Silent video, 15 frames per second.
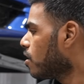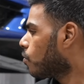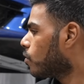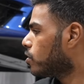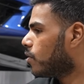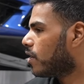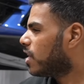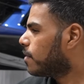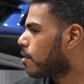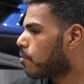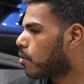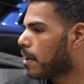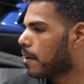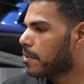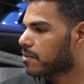We're doing a little bit
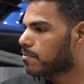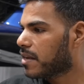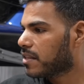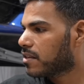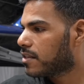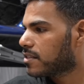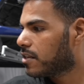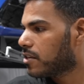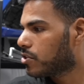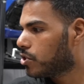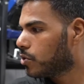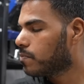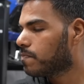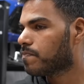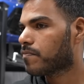more maintenance in it
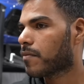too.